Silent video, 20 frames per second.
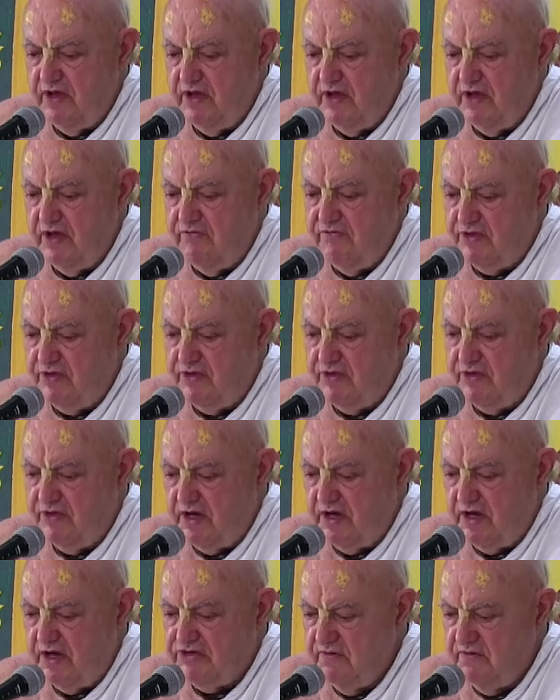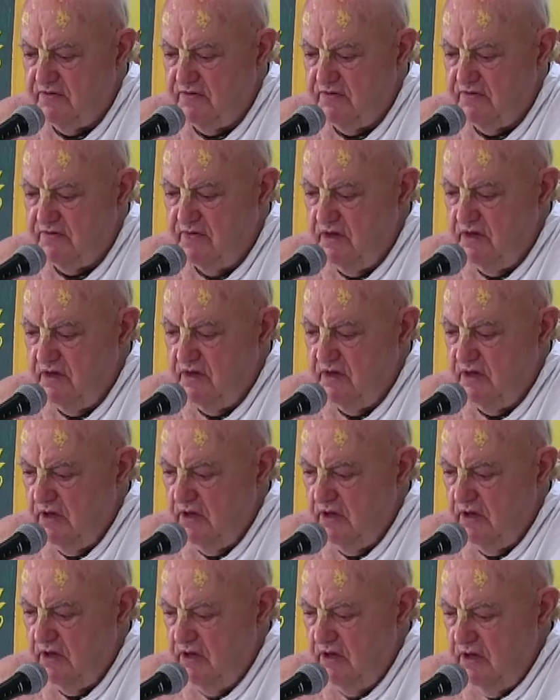a heavy reaction.
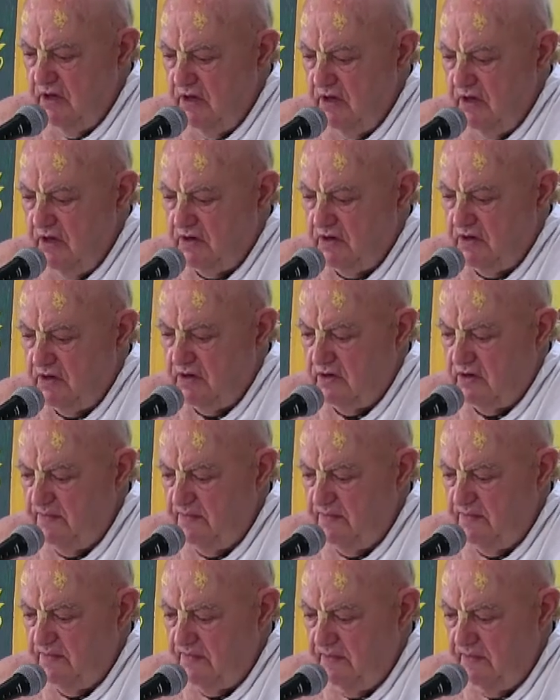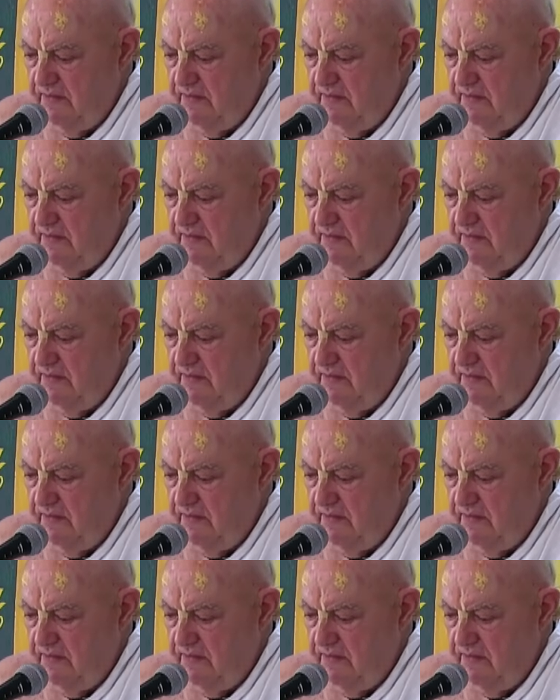So,